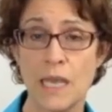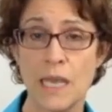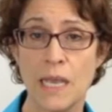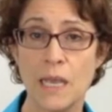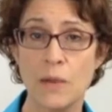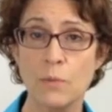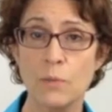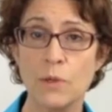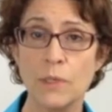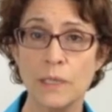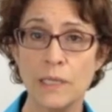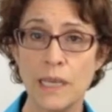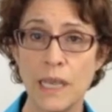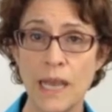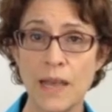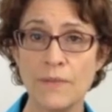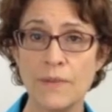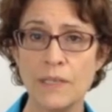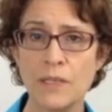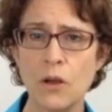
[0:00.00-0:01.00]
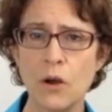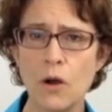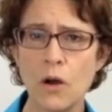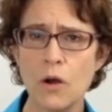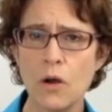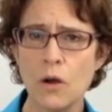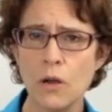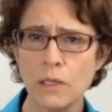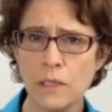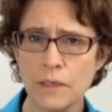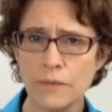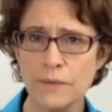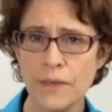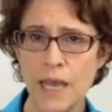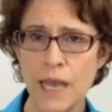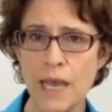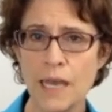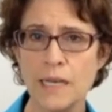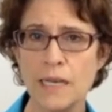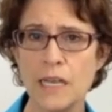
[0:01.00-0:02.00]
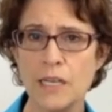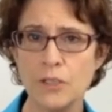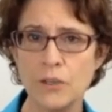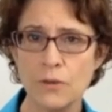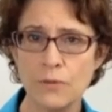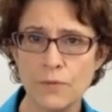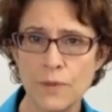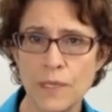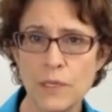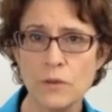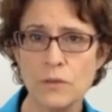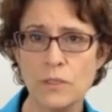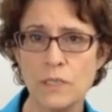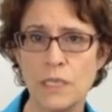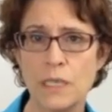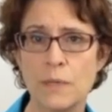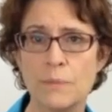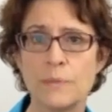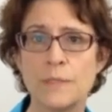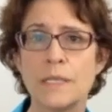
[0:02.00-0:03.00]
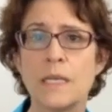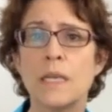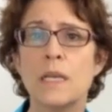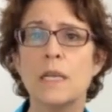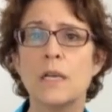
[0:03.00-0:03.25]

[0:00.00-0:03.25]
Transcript: and really having all of that at your fingertips